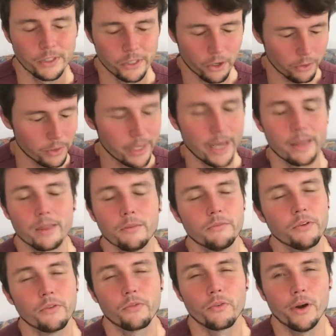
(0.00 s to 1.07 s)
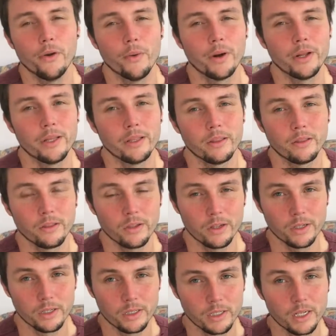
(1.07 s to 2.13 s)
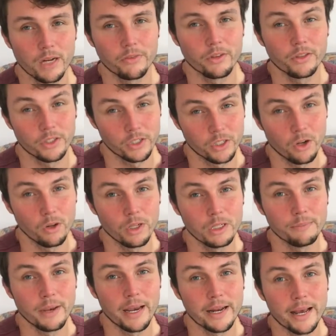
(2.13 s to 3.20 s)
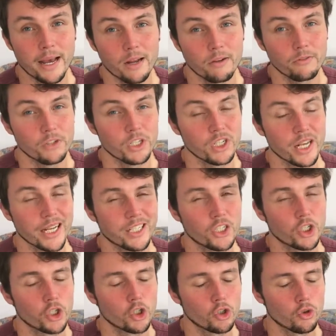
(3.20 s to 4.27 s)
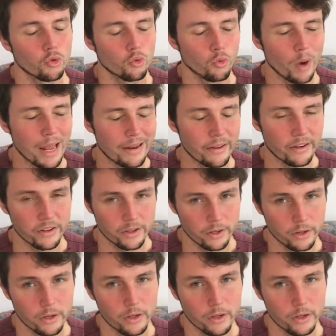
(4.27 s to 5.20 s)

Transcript: Don't get them for free running. The stuff that the sole is made out of just gets shredded.